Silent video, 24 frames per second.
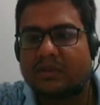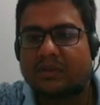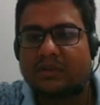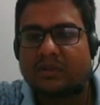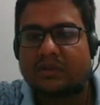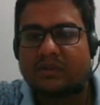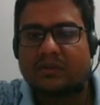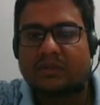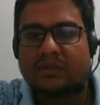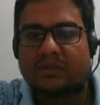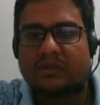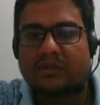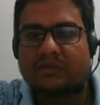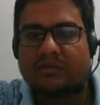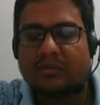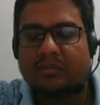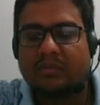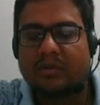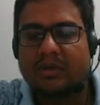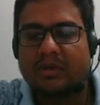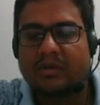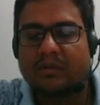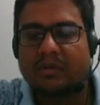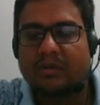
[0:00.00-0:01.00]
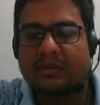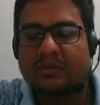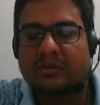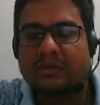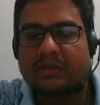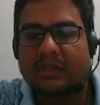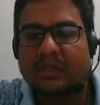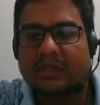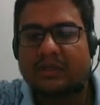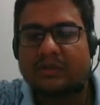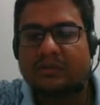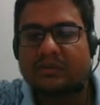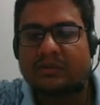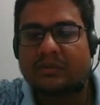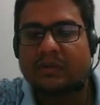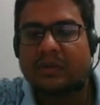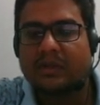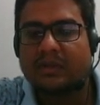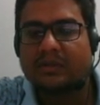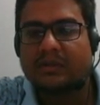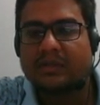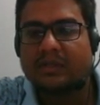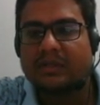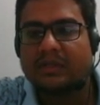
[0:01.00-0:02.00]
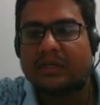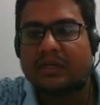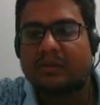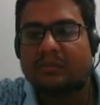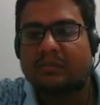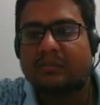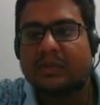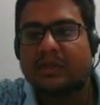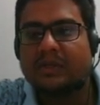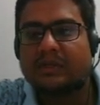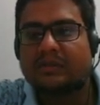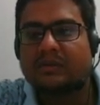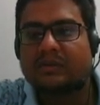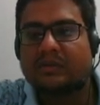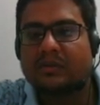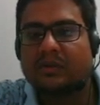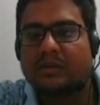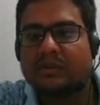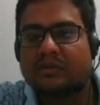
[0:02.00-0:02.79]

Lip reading: So this will be equal to sine square theta plus cos